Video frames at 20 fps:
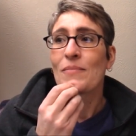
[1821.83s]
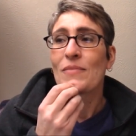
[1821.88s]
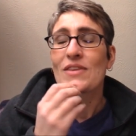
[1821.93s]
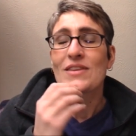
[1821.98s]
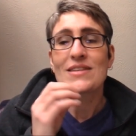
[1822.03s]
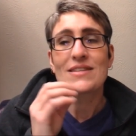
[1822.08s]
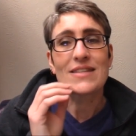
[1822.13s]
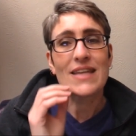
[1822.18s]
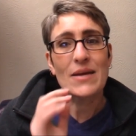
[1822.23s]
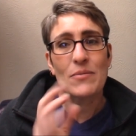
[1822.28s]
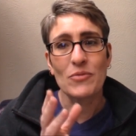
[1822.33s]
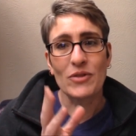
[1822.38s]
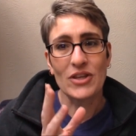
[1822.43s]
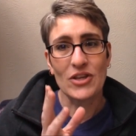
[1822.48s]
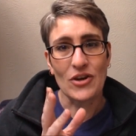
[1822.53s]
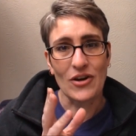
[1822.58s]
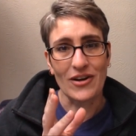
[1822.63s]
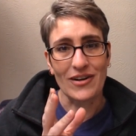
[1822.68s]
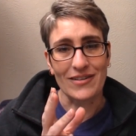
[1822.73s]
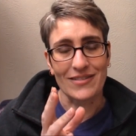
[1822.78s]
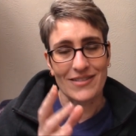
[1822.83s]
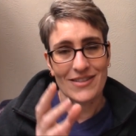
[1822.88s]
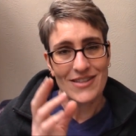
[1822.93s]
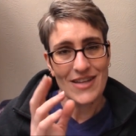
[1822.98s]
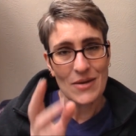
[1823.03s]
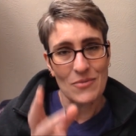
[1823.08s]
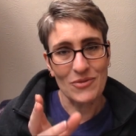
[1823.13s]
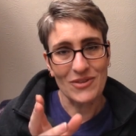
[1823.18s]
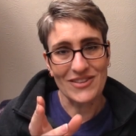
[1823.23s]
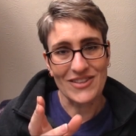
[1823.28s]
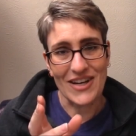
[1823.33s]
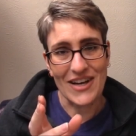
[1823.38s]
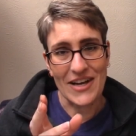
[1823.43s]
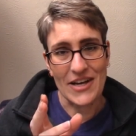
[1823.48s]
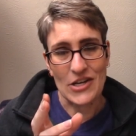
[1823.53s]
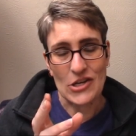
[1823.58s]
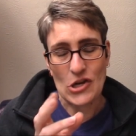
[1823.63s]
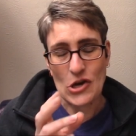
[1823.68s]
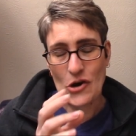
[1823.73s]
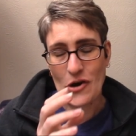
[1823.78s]
Same with yarn, same with
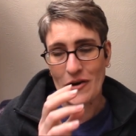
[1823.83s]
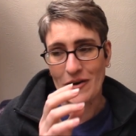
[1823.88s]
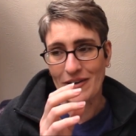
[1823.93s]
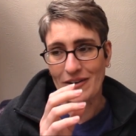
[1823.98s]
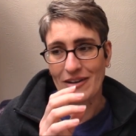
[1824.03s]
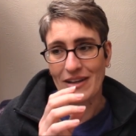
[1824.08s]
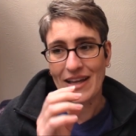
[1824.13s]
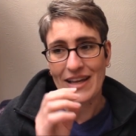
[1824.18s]
dyeing yarn.